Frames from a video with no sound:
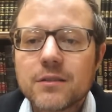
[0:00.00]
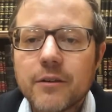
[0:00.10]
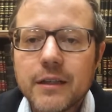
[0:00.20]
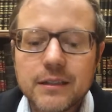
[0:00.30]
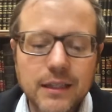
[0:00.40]
All
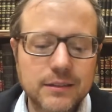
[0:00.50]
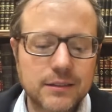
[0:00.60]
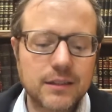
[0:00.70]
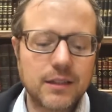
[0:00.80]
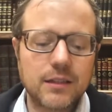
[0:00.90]
right,
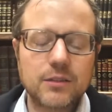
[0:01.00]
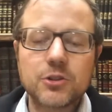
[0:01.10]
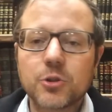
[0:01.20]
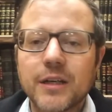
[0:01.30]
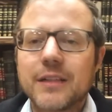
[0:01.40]
that's the
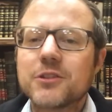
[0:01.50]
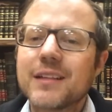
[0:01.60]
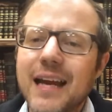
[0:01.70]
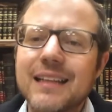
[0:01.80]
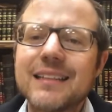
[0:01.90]
short answer.
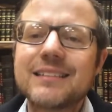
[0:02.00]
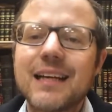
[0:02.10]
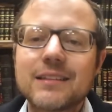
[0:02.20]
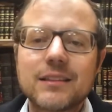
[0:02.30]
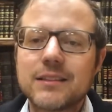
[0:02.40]
Again, it's
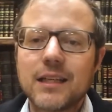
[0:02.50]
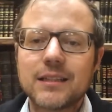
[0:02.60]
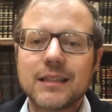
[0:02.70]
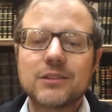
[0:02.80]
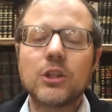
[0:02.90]
not to say that
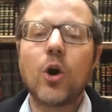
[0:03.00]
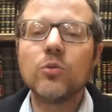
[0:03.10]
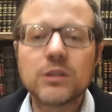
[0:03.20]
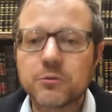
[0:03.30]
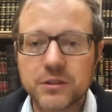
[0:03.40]
that's the
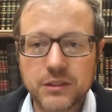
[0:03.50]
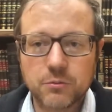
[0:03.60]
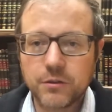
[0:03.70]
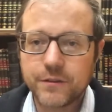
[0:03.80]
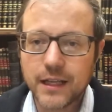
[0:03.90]
only reason
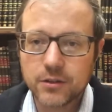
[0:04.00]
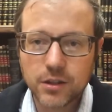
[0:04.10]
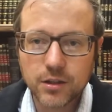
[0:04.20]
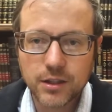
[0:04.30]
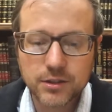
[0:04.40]
we follow the
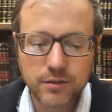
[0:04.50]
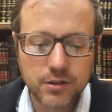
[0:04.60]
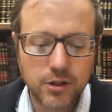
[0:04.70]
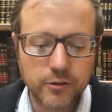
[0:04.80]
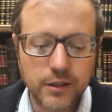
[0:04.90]
laws of the
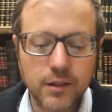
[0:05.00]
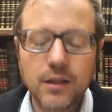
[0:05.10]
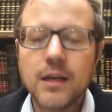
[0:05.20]
Torah,